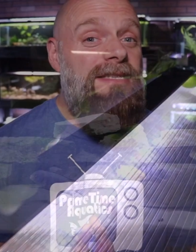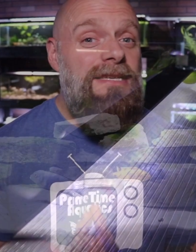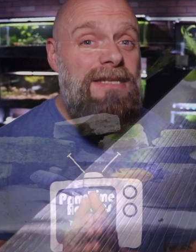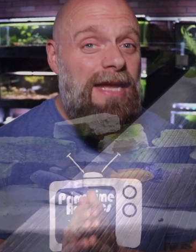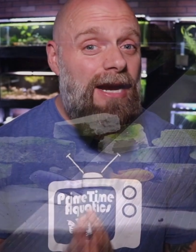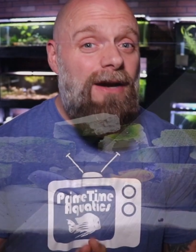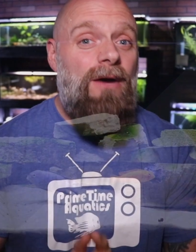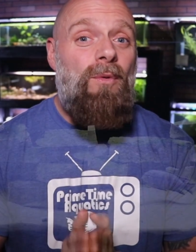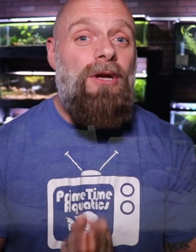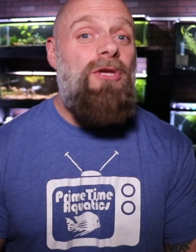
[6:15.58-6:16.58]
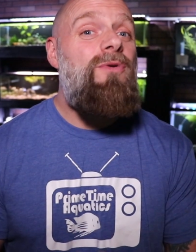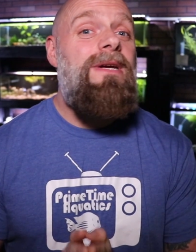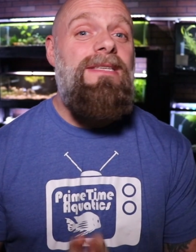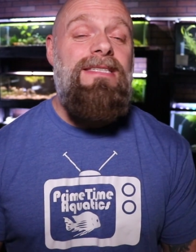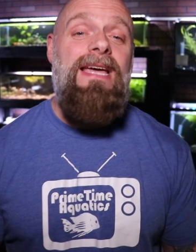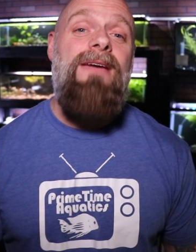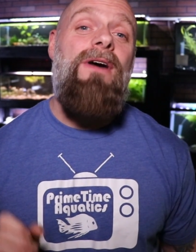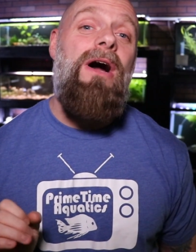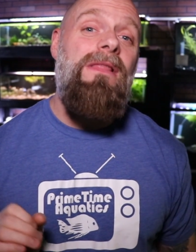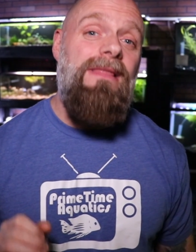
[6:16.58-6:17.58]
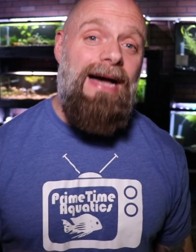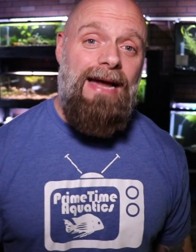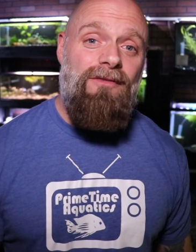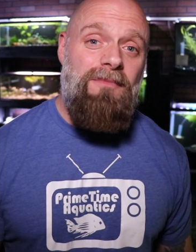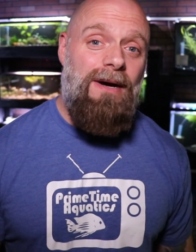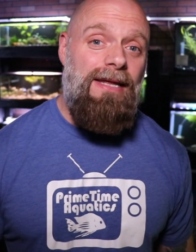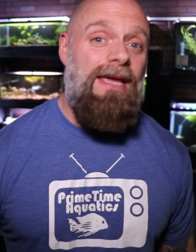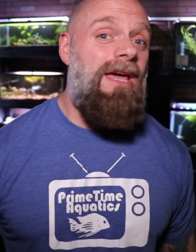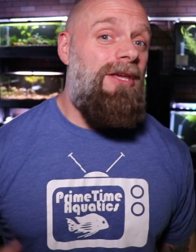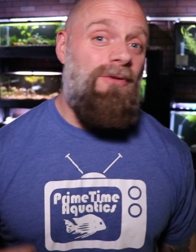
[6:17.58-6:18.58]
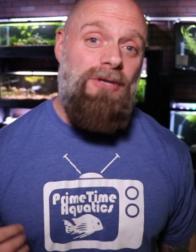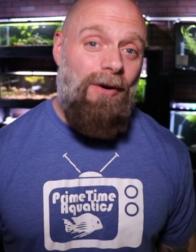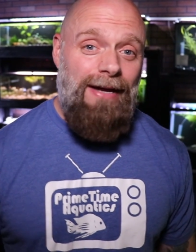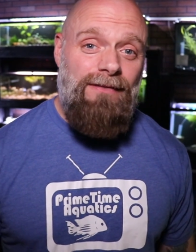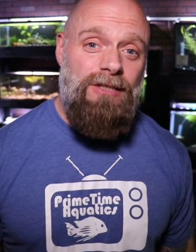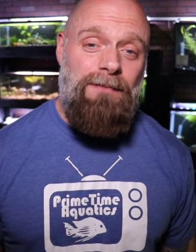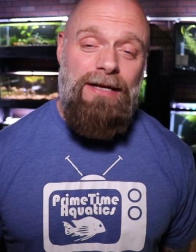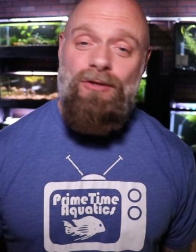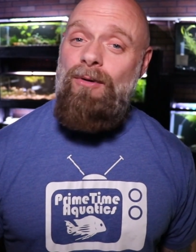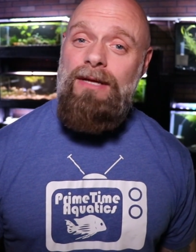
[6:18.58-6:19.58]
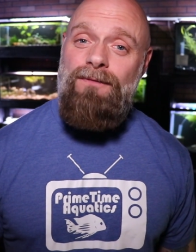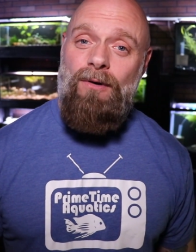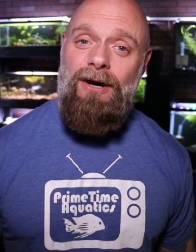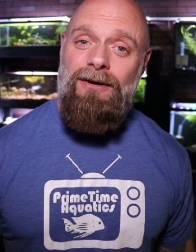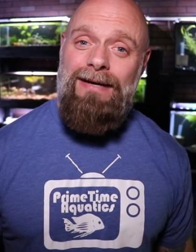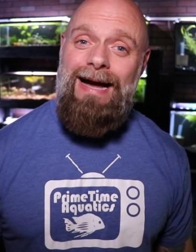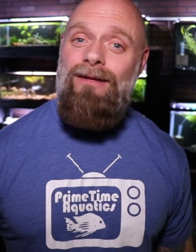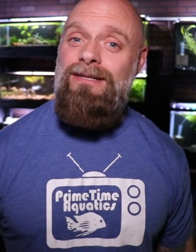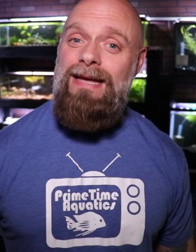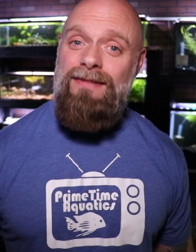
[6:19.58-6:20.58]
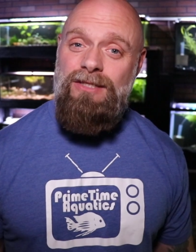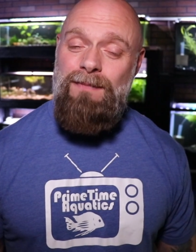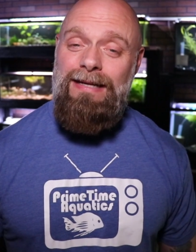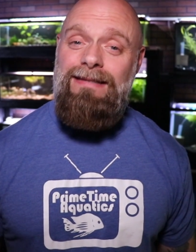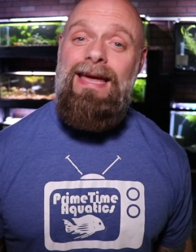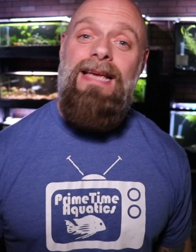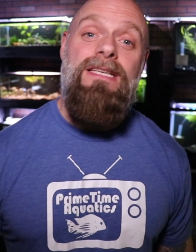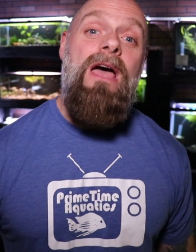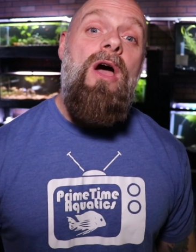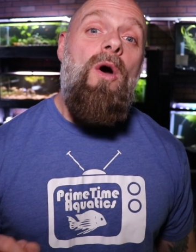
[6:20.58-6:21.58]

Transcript: is an area where you can save a lot of money. You don't have to spend $2,400 on this many tanks.